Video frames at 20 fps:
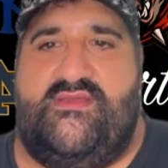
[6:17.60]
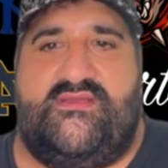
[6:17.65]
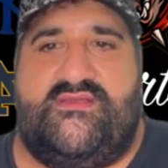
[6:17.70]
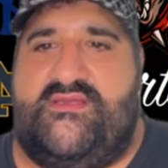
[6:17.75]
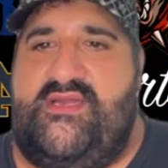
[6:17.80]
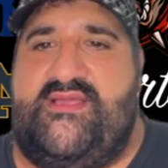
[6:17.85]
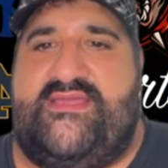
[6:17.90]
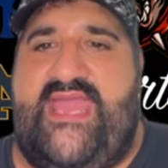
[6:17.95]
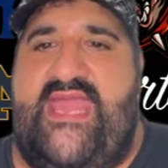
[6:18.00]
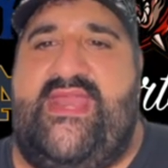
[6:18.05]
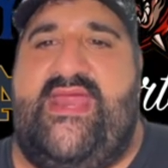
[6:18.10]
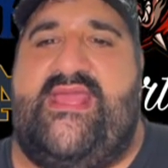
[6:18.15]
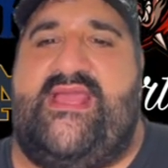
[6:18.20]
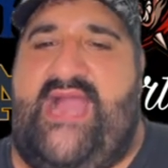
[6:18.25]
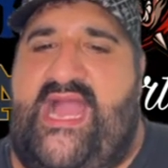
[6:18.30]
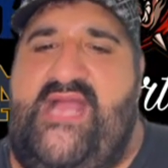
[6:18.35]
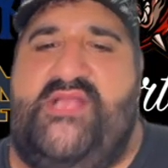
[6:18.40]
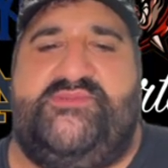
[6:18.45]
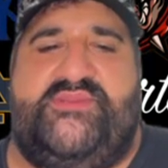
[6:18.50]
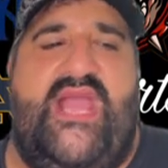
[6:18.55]
could get a
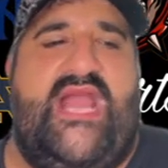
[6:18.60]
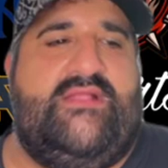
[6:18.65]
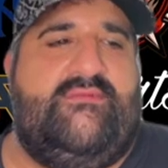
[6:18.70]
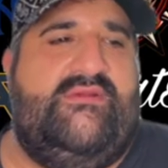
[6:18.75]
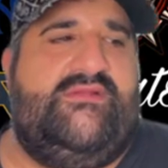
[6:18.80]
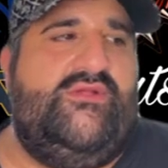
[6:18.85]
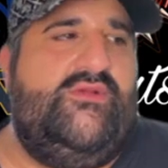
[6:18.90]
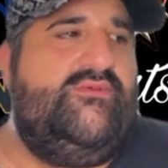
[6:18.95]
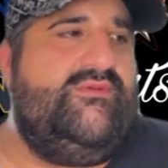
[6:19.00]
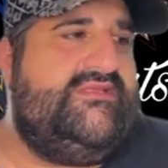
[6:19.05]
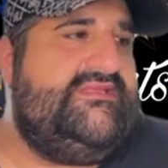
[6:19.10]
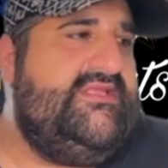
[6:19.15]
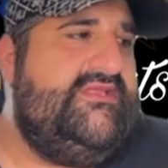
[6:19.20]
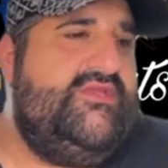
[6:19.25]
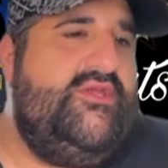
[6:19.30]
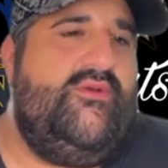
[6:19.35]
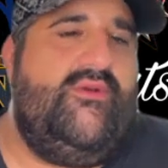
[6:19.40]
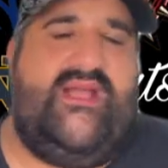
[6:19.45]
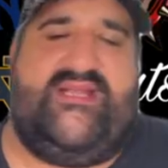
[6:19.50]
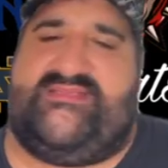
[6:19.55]
contract with you with the
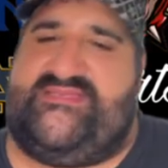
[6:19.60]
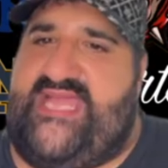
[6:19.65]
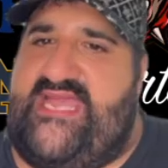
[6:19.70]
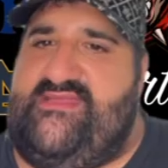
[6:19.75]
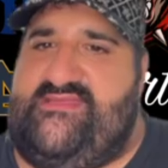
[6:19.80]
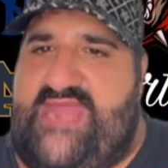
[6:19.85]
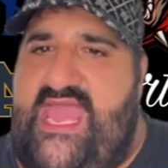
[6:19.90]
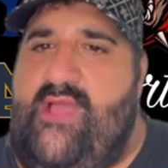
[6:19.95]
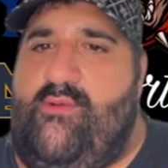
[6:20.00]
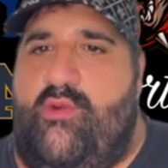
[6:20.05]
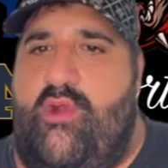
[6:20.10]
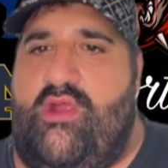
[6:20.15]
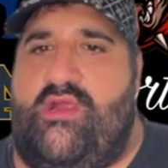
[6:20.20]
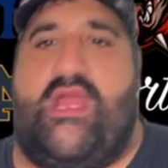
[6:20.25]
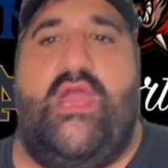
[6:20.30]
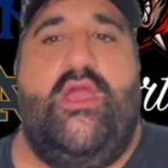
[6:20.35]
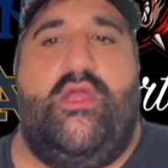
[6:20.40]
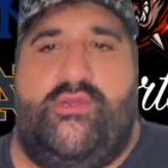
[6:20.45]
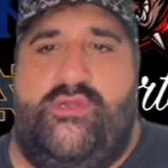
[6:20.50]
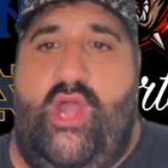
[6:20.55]
USA
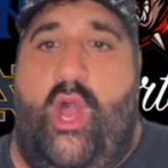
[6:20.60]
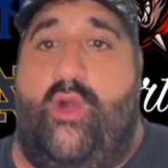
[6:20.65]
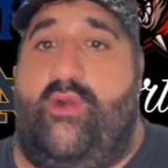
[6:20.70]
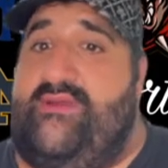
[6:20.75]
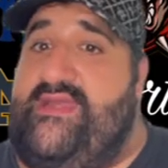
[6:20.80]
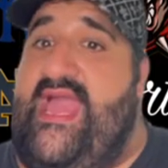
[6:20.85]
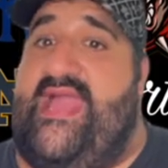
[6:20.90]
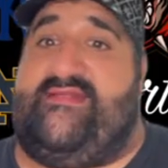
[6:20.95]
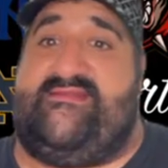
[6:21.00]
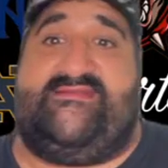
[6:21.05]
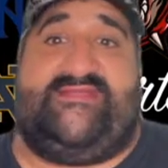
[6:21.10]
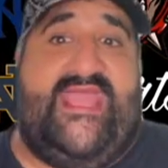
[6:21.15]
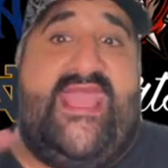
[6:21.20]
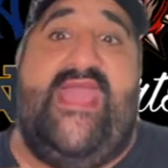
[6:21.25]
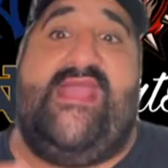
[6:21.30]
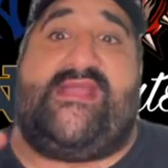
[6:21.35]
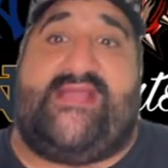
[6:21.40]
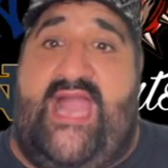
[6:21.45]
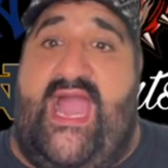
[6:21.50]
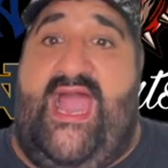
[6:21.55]
Network, knowing that
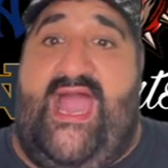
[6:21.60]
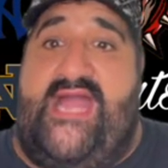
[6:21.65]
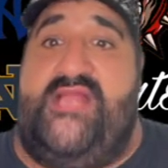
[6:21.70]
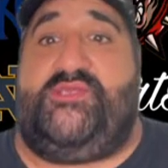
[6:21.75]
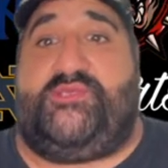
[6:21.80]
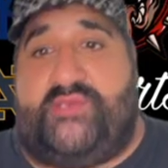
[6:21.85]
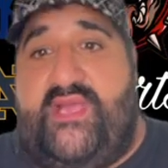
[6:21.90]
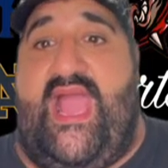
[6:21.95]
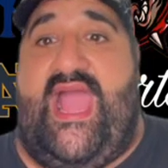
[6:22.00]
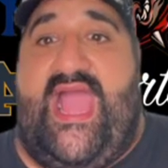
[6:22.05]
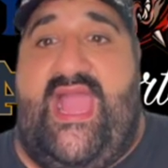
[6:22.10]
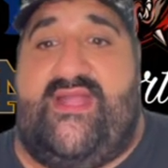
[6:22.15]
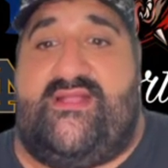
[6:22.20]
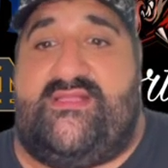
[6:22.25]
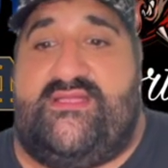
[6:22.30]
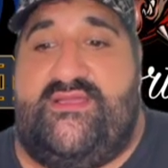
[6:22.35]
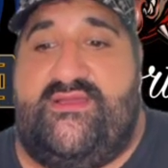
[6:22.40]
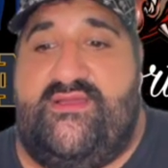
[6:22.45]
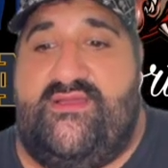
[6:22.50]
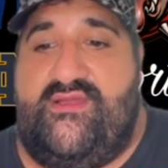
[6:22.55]
their
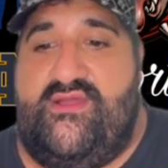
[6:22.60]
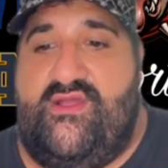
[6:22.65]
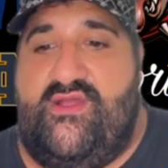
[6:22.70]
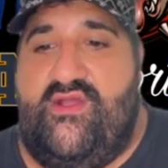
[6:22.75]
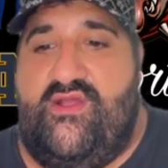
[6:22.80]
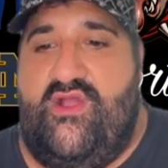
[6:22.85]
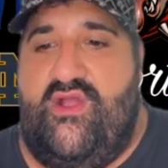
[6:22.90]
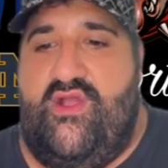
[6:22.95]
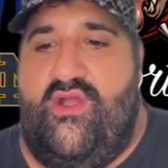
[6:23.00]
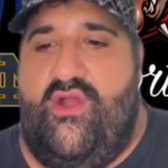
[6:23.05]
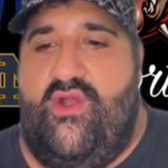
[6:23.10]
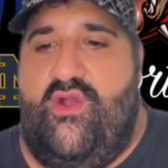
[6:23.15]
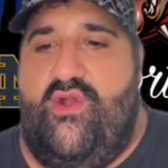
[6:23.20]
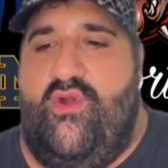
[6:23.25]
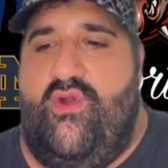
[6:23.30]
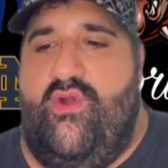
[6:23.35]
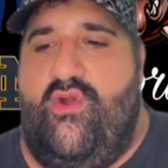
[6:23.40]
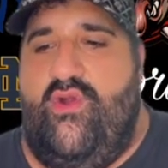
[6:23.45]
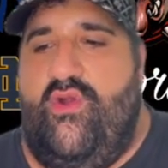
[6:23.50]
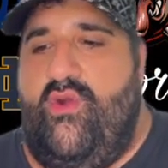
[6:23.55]
contract
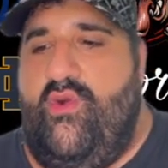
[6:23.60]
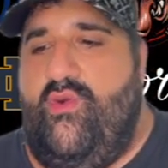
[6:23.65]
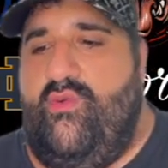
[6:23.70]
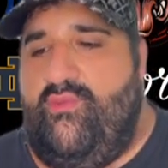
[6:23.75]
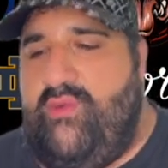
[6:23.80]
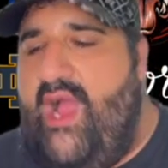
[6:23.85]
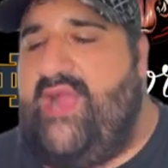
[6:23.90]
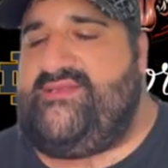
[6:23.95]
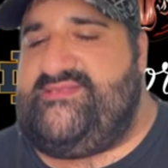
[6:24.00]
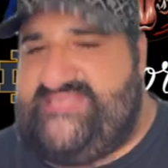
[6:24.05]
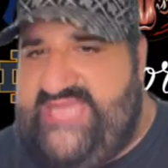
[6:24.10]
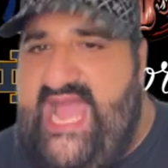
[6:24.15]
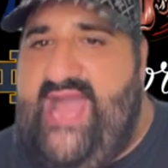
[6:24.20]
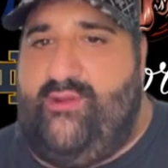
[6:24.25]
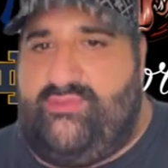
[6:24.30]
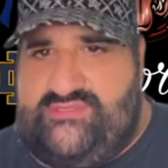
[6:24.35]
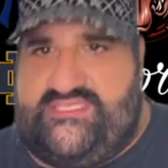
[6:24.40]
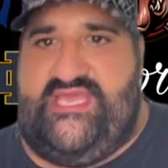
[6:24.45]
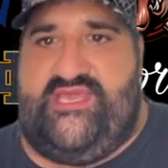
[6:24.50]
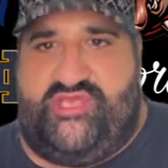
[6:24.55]
runs
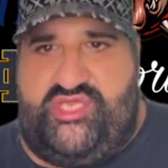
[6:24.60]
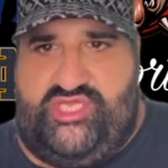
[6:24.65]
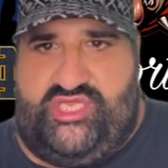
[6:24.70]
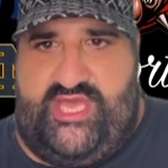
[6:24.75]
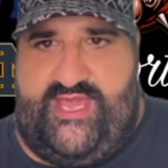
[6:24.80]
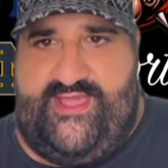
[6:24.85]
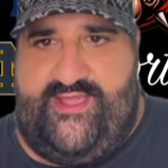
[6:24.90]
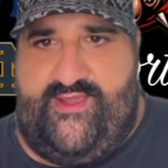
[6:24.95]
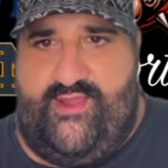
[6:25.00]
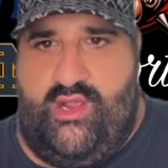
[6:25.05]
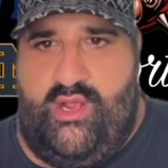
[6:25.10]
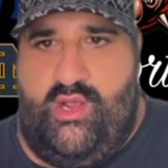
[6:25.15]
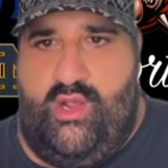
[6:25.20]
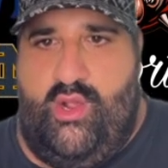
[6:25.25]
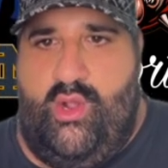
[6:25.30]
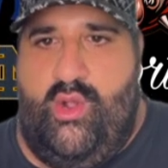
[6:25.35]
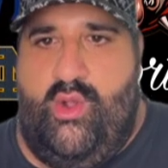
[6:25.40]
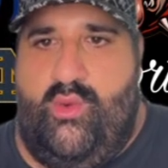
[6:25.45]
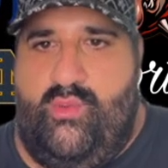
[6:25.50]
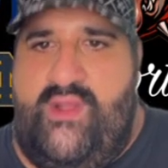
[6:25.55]
out this year
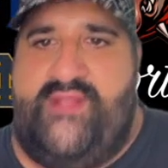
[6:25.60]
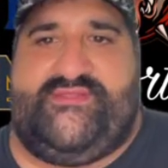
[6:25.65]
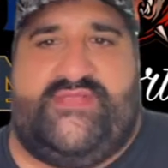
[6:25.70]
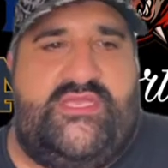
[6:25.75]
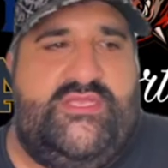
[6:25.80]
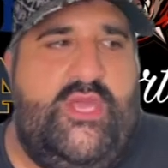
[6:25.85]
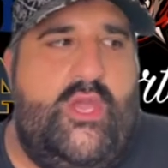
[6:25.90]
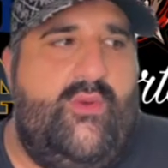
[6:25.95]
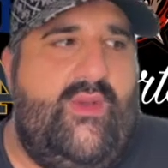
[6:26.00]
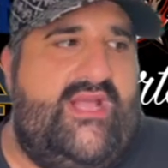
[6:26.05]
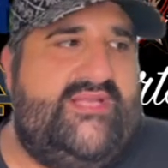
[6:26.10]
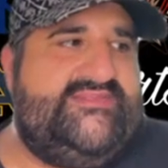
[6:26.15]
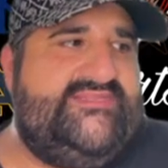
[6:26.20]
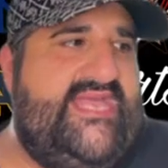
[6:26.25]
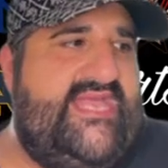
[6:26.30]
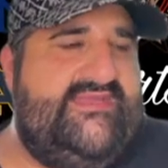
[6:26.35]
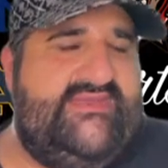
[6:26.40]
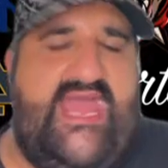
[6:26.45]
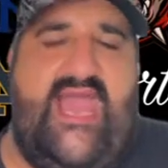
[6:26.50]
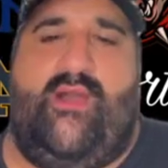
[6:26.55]
with the
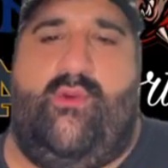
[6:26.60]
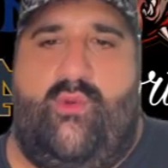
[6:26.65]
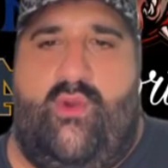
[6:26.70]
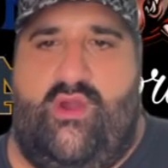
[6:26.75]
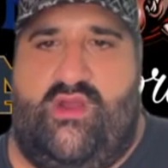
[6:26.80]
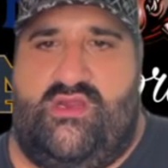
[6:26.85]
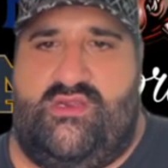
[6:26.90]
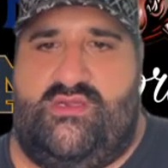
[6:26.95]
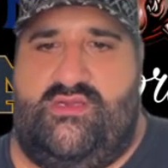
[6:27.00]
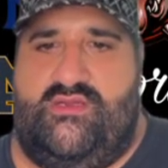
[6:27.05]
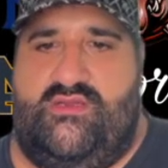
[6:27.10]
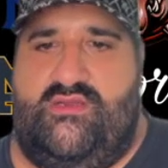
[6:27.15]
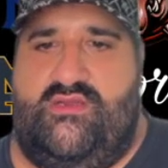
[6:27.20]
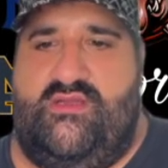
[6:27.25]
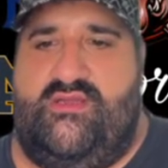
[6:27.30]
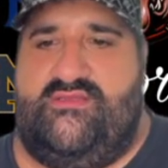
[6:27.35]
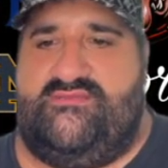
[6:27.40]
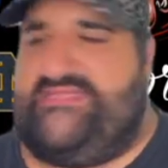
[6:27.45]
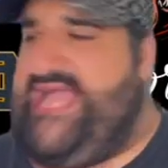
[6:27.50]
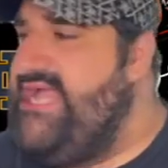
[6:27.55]
USA Network.
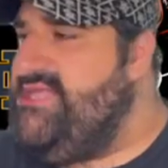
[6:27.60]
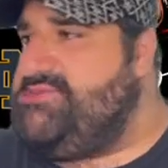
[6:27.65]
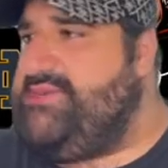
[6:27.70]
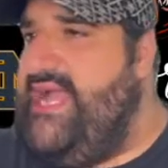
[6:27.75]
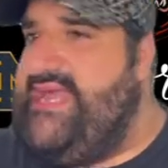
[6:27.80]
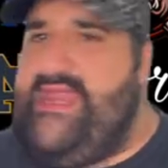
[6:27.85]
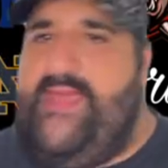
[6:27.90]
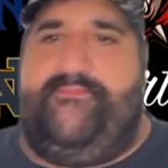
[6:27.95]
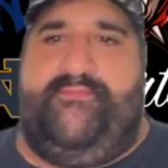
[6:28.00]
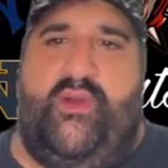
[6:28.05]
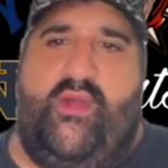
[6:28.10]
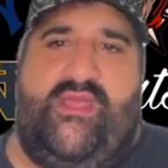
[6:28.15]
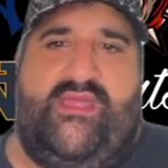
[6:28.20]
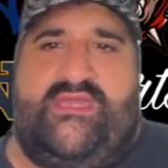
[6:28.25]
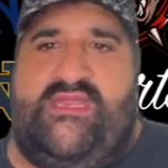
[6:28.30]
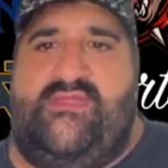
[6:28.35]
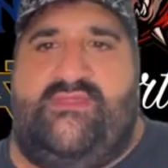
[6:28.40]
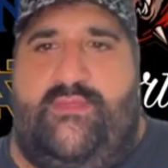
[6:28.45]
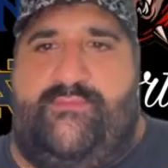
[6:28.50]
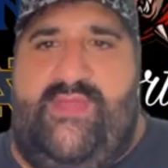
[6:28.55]
That's why they're
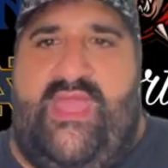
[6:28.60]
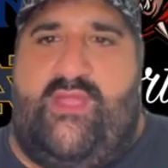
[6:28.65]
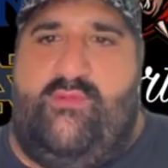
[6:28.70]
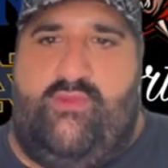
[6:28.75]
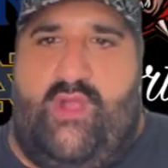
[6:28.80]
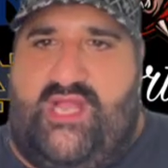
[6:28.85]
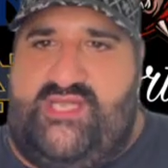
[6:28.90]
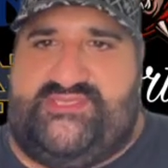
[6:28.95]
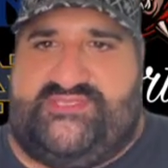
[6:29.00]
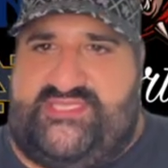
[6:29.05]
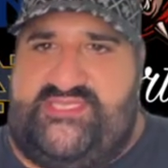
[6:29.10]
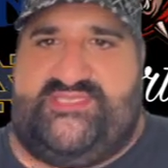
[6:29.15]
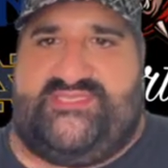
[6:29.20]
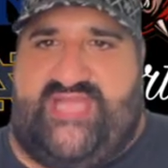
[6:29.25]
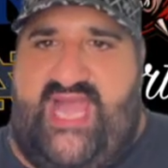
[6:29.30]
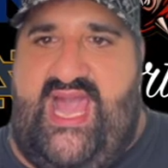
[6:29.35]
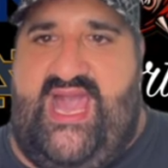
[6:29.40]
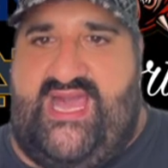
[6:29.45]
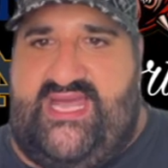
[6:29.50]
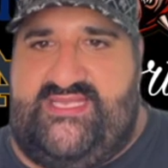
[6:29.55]
putting in the main roster
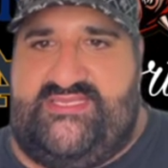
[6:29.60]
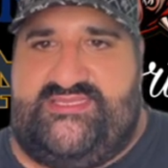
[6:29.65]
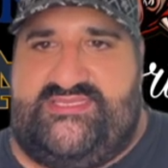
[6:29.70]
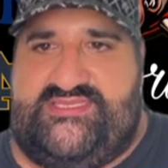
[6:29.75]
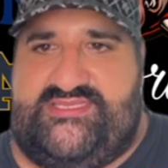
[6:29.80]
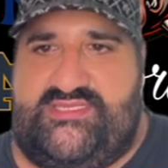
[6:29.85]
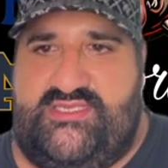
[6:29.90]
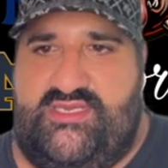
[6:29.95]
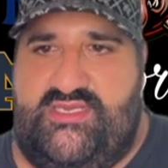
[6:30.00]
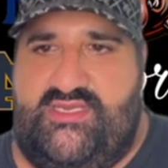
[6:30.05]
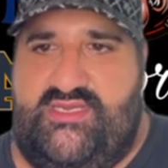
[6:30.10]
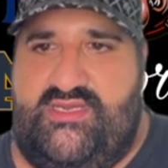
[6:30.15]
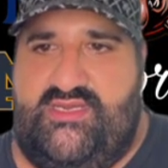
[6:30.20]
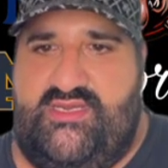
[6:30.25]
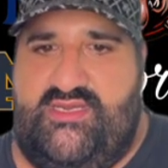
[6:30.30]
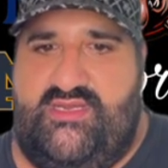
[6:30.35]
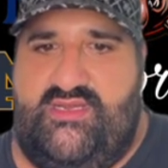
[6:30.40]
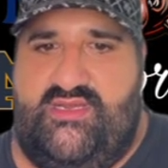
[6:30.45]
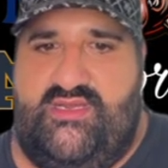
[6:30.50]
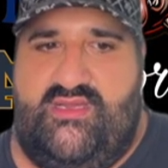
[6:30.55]
stars
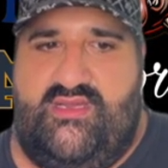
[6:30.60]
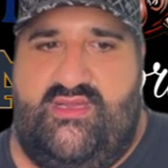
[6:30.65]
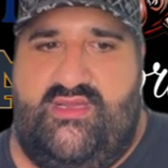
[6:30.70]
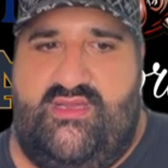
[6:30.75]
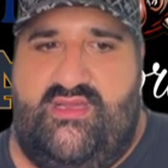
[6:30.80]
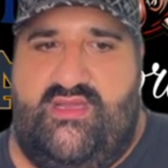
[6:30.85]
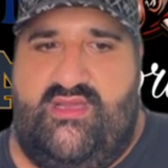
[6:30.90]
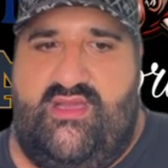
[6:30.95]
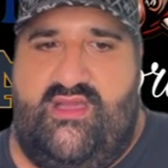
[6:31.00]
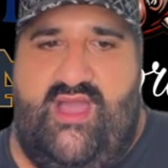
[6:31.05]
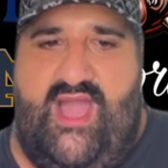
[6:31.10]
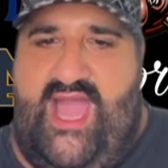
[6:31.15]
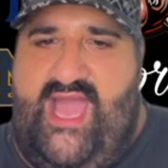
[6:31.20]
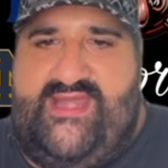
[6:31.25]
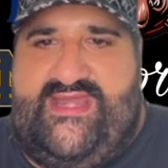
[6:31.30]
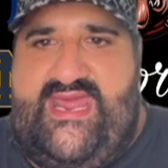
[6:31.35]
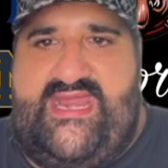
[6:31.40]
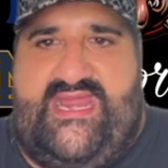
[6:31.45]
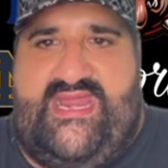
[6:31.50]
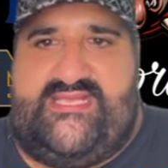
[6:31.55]

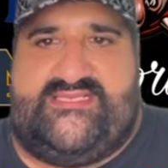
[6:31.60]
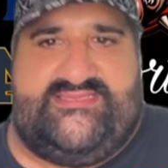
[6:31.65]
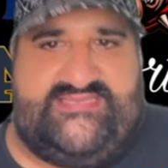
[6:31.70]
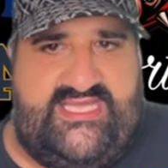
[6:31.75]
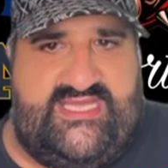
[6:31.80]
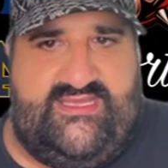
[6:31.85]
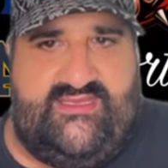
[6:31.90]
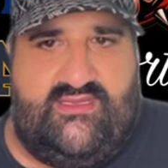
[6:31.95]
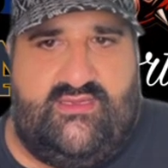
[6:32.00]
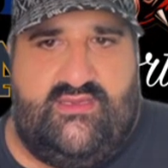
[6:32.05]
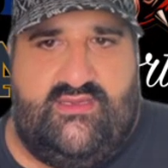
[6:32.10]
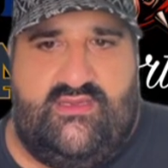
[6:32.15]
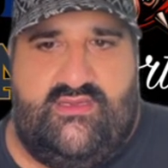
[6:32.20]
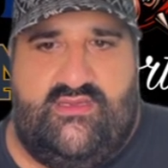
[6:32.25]
on NXT.